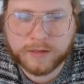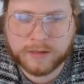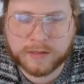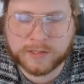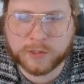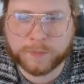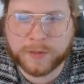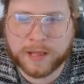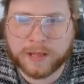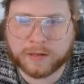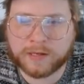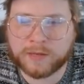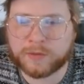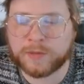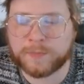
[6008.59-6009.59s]
Consider Paladin.
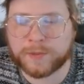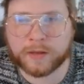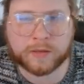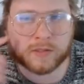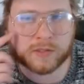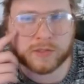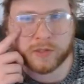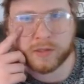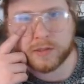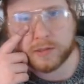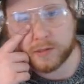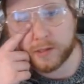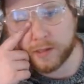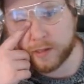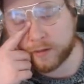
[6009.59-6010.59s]
I don't think Paladin's good in the
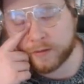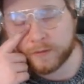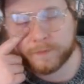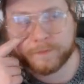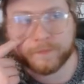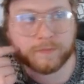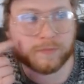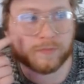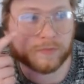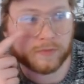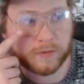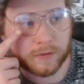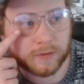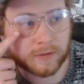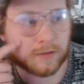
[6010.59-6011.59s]
stack.
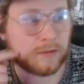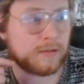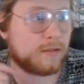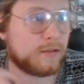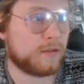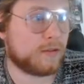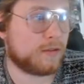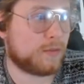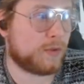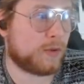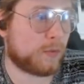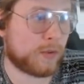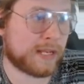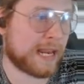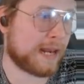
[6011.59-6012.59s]
We don't.
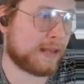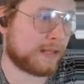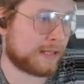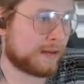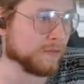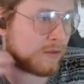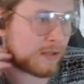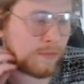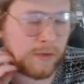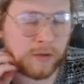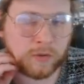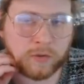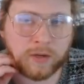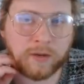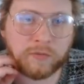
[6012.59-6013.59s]
We can't like ever get
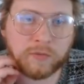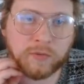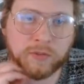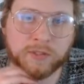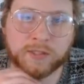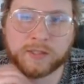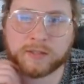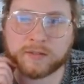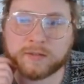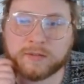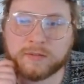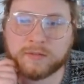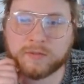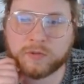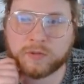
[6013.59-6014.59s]
Metalcraft really,
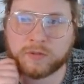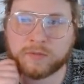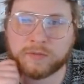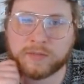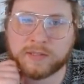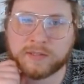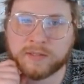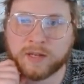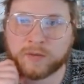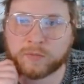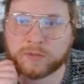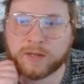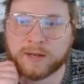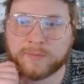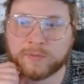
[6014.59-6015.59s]
or it's not
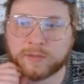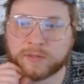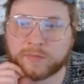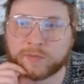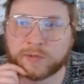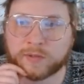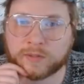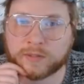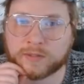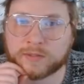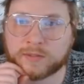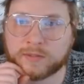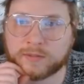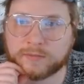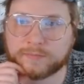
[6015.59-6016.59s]
reliable at the very
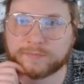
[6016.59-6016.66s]
least.